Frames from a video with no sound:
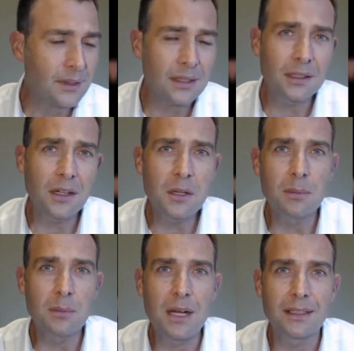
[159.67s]
The global
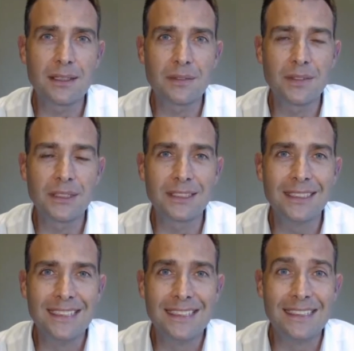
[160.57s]
markets division
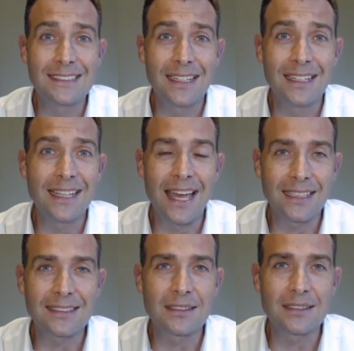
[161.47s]
is selling
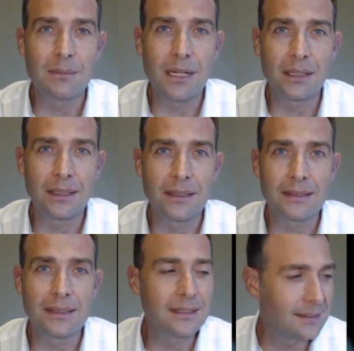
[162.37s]
access to markets,
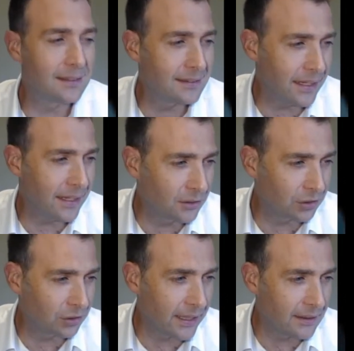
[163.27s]
and it's the sales
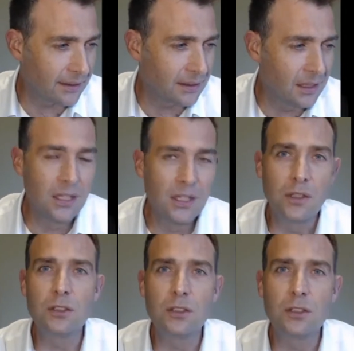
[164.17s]
traders who
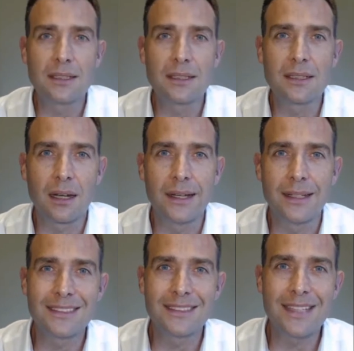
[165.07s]
speak to the
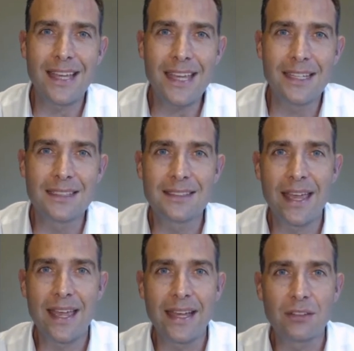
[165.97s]
clients day in,
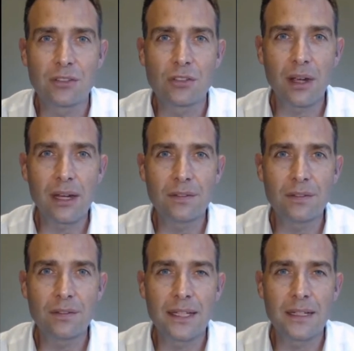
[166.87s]
day out to try and
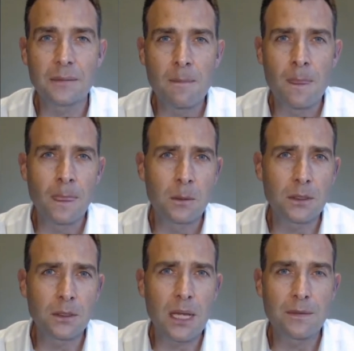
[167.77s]
find out what
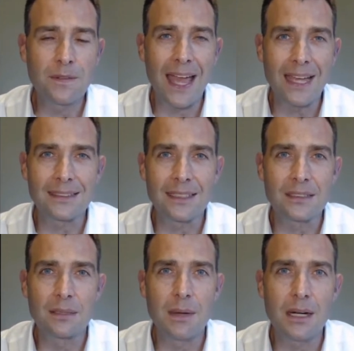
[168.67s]
type of access
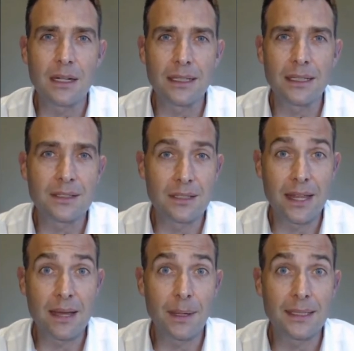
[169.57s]
to markets do
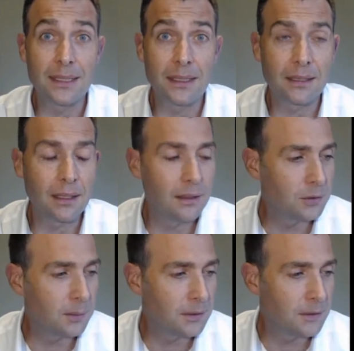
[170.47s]
their buy-side
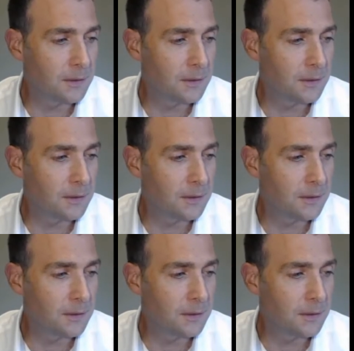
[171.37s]
clients want.